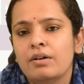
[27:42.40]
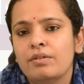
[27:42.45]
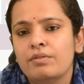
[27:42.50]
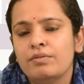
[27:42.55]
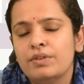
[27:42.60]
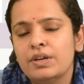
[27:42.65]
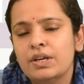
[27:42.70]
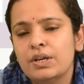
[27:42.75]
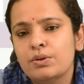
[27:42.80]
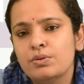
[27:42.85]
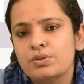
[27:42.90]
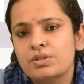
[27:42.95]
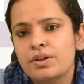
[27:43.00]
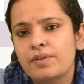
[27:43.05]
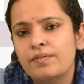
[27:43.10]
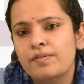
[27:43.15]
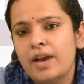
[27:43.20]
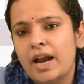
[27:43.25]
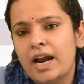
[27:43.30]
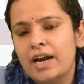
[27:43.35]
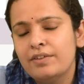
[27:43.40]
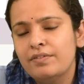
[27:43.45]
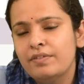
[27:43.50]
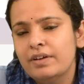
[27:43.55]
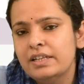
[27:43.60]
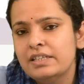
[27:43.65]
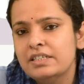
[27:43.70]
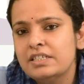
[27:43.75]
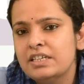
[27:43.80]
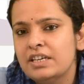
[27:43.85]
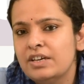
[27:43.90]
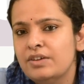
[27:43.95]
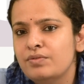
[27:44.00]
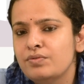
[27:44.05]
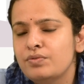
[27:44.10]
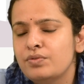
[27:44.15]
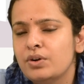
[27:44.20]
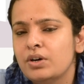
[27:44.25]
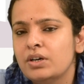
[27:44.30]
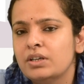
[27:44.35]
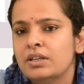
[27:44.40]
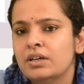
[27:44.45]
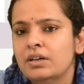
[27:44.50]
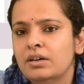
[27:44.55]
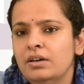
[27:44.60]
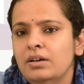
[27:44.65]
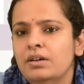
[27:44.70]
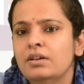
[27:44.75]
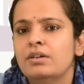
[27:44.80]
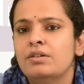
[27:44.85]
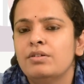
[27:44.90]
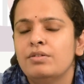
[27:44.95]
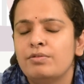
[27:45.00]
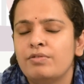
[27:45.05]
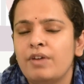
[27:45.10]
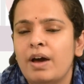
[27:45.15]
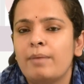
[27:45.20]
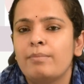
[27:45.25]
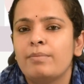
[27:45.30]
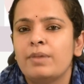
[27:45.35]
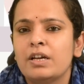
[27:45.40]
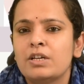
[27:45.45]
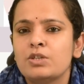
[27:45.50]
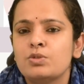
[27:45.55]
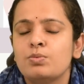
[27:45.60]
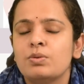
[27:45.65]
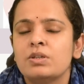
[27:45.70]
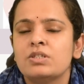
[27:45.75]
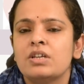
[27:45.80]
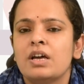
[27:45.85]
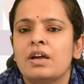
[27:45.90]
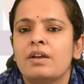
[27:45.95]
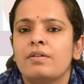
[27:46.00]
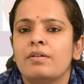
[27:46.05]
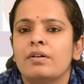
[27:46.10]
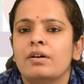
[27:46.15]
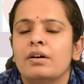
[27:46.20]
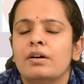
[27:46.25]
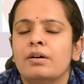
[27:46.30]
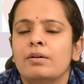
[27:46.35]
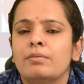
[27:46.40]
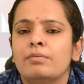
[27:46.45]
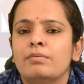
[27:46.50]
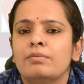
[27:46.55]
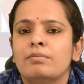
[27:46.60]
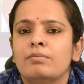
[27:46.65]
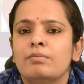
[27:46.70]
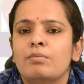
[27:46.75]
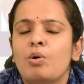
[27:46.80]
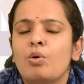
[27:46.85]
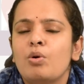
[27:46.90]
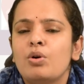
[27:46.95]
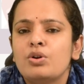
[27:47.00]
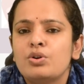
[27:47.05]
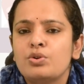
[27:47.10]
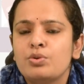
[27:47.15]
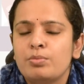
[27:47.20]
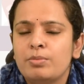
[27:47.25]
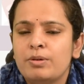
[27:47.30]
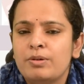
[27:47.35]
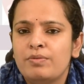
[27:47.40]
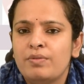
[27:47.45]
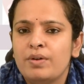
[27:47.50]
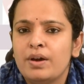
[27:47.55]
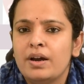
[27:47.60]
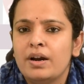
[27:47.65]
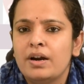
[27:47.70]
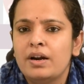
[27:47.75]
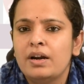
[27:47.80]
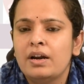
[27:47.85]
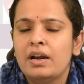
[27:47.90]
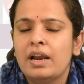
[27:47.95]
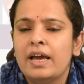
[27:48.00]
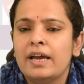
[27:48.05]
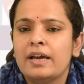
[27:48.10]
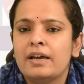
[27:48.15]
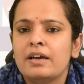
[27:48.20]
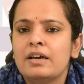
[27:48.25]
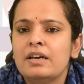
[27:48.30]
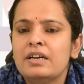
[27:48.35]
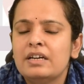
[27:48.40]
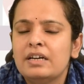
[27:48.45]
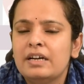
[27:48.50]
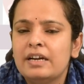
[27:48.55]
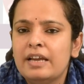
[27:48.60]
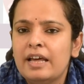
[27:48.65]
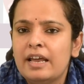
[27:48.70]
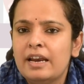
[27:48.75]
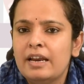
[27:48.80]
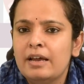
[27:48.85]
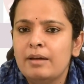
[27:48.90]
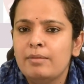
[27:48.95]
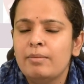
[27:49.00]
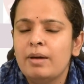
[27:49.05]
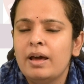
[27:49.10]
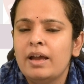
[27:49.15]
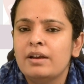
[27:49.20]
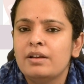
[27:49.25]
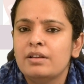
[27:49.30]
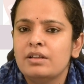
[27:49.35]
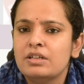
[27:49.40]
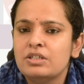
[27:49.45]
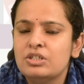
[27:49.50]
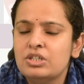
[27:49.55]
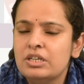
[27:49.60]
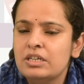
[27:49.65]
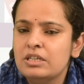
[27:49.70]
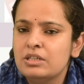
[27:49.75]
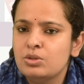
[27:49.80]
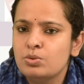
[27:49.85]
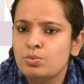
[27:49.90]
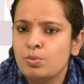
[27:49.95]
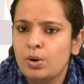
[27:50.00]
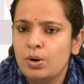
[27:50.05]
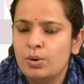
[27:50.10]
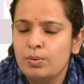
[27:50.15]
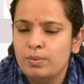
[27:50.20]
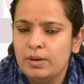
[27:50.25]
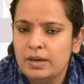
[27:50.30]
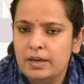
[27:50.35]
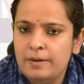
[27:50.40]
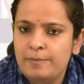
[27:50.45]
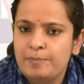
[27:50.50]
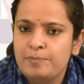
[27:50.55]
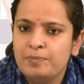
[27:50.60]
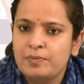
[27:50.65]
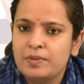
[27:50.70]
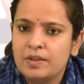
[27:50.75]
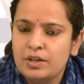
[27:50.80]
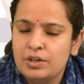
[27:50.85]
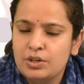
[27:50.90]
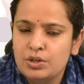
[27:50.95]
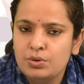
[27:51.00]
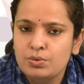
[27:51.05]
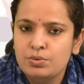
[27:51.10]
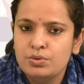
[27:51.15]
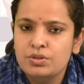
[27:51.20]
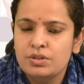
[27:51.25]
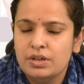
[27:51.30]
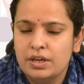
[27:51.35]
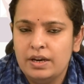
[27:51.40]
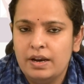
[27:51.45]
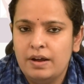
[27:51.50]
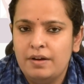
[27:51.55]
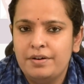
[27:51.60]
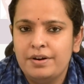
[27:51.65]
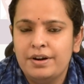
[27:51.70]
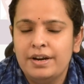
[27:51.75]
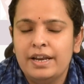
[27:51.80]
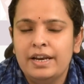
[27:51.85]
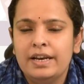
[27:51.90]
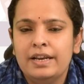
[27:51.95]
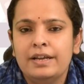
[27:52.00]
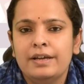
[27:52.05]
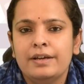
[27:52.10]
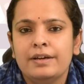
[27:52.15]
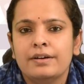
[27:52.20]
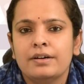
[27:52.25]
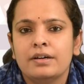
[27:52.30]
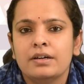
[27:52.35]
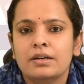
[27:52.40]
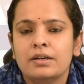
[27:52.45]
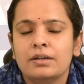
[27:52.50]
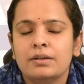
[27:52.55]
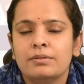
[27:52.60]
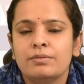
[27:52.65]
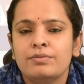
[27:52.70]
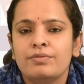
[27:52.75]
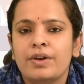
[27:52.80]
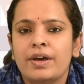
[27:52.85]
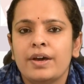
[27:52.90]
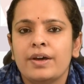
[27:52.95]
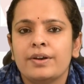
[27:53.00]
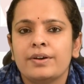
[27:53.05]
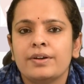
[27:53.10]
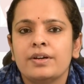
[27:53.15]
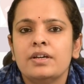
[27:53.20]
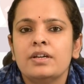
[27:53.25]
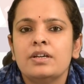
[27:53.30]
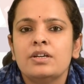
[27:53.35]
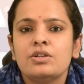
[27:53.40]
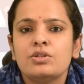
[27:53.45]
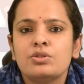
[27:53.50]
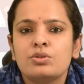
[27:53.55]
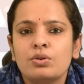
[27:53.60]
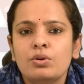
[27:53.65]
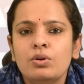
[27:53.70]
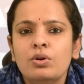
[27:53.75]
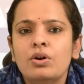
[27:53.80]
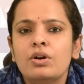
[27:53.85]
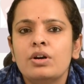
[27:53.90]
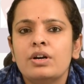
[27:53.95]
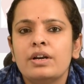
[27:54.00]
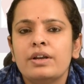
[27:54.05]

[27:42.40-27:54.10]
we use the flat fill seam for the fabrics which are more to be weared, like denim and the jeans what we use in our daily wear. So